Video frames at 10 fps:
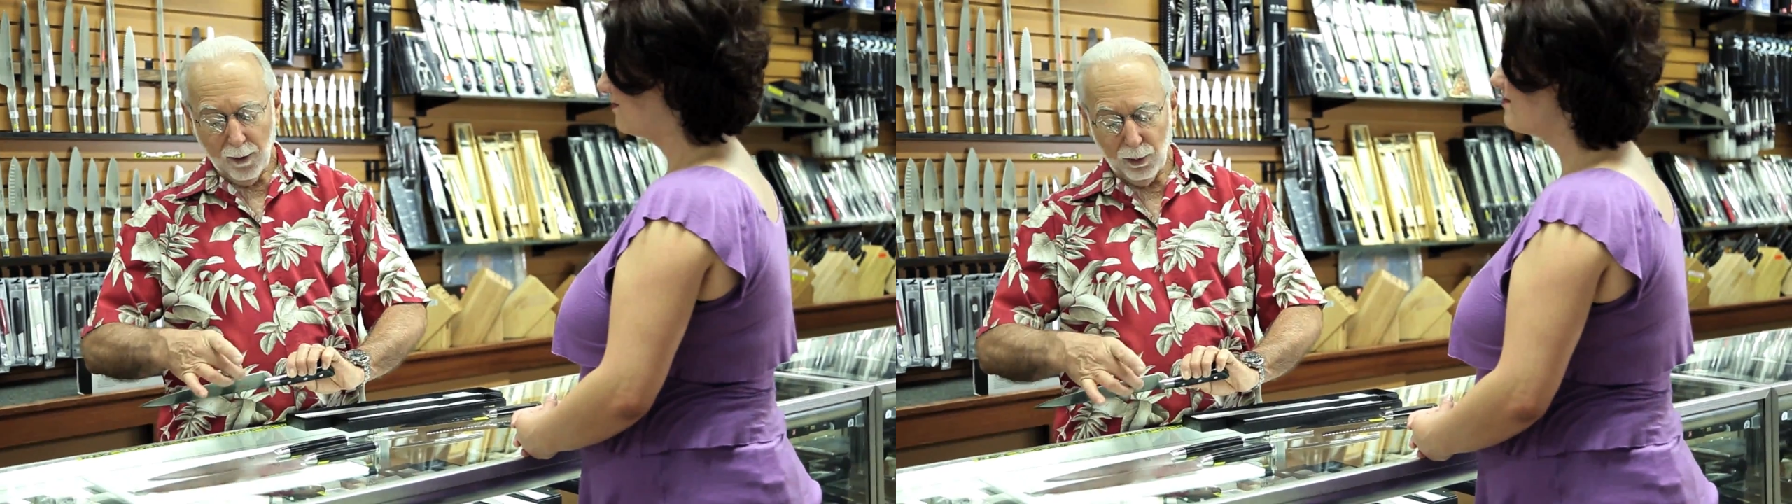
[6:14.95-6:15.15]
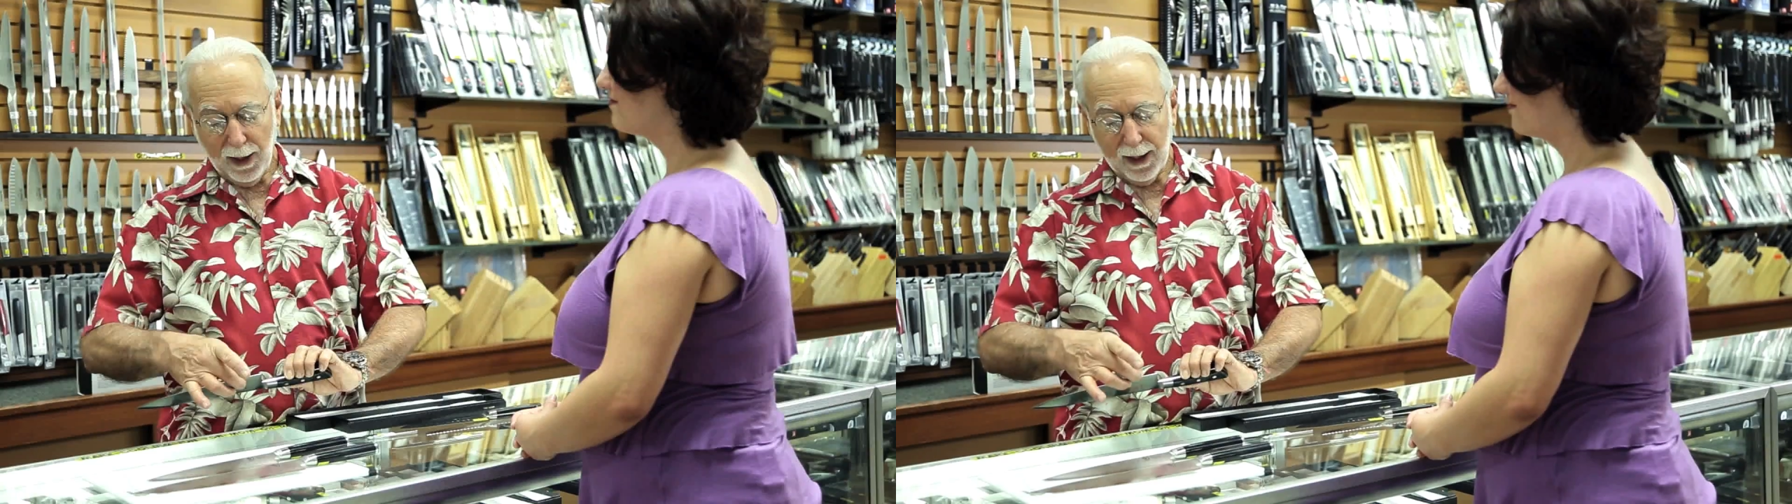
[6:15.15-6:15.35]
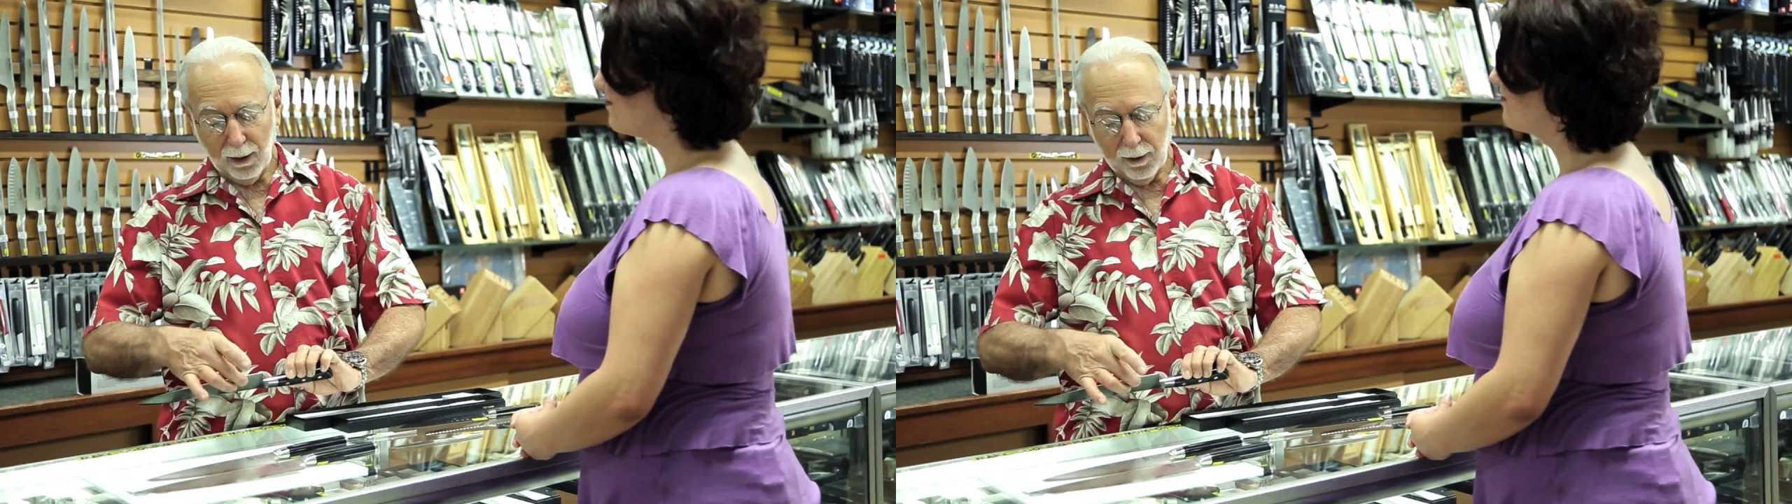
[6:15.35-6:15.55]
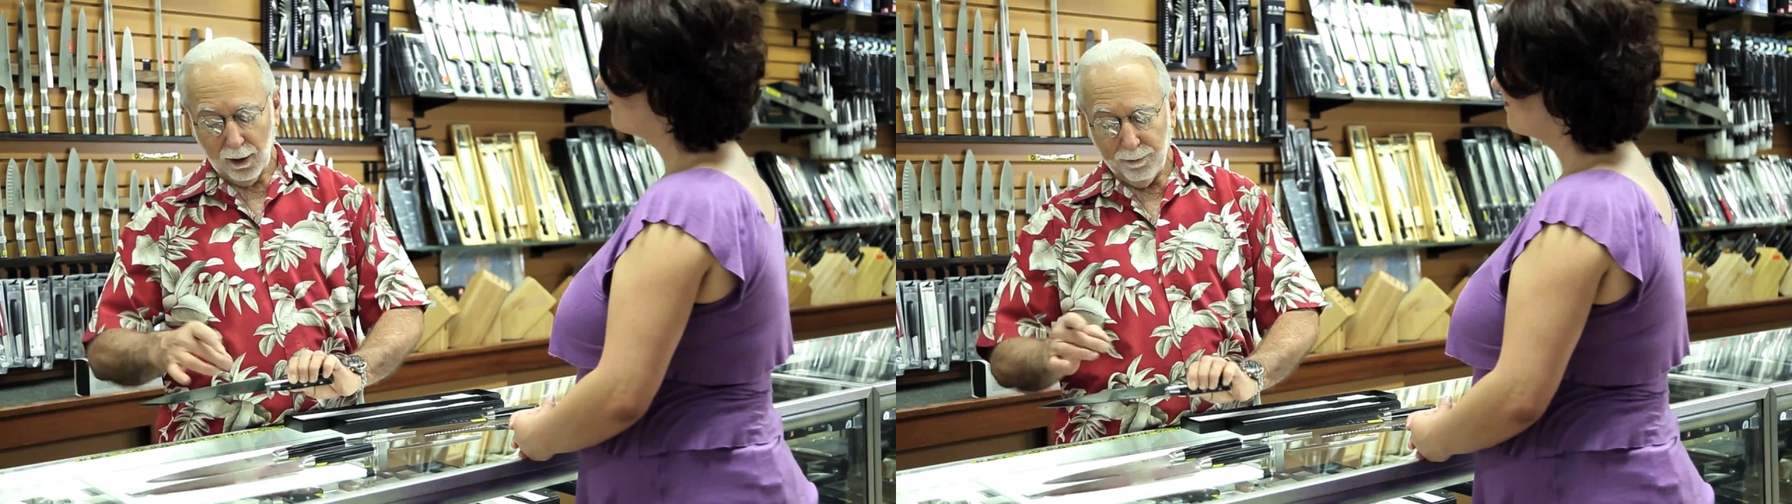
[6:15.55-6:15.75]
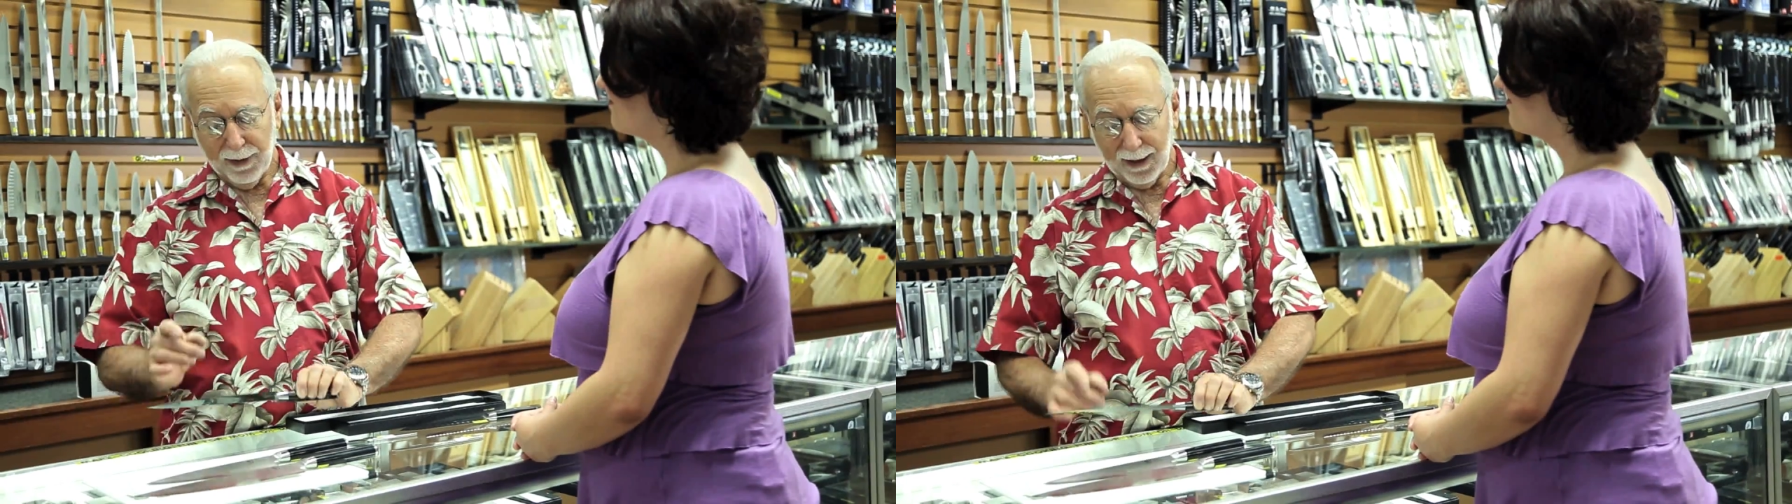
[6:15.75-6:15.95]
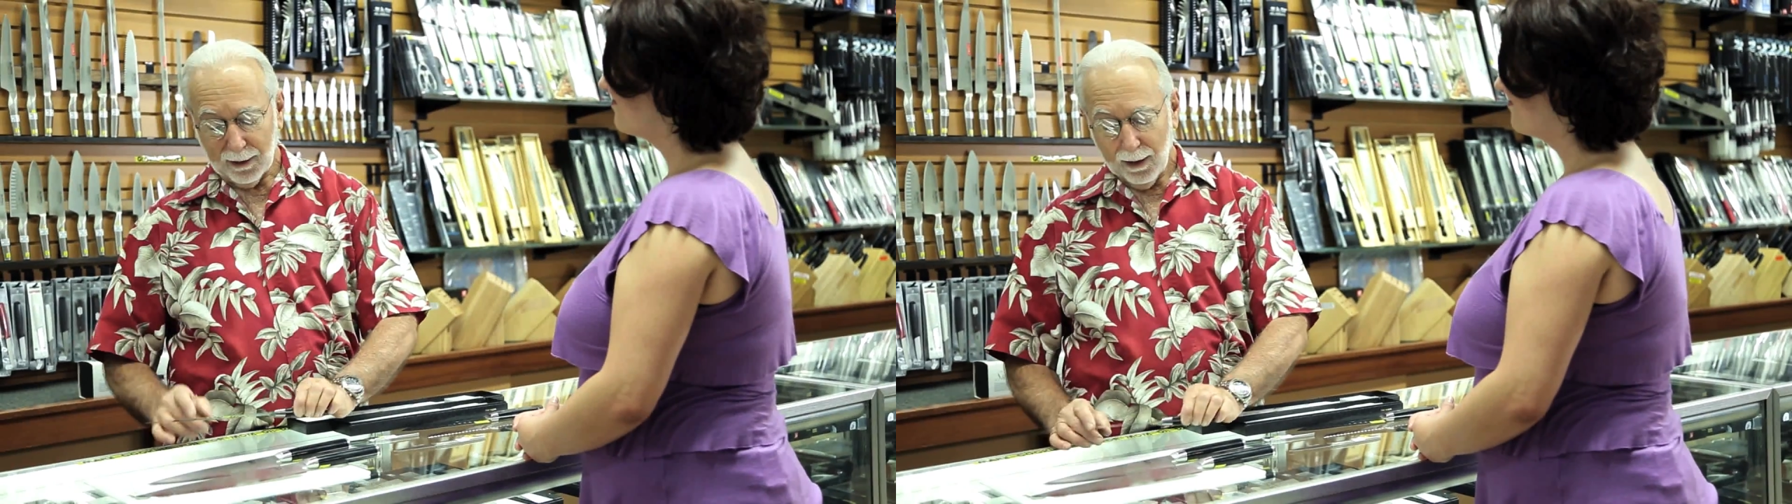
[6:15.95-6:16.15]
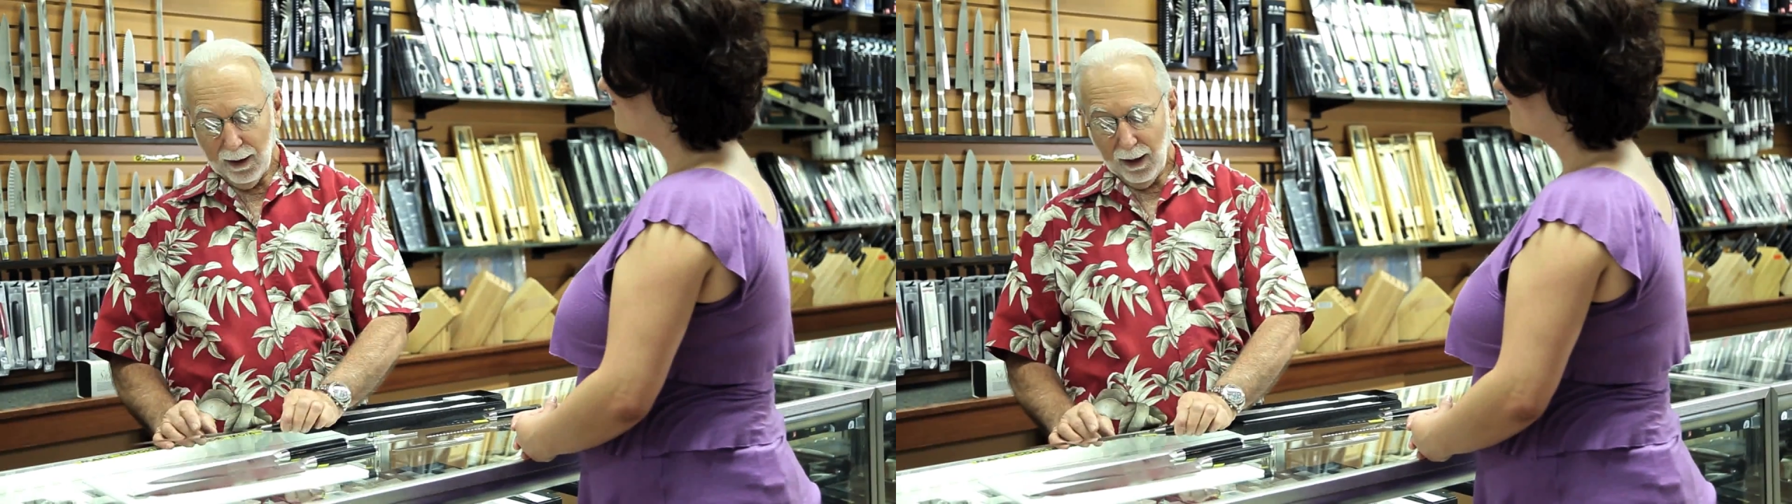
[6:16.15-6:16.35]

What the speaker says: the blade a little bit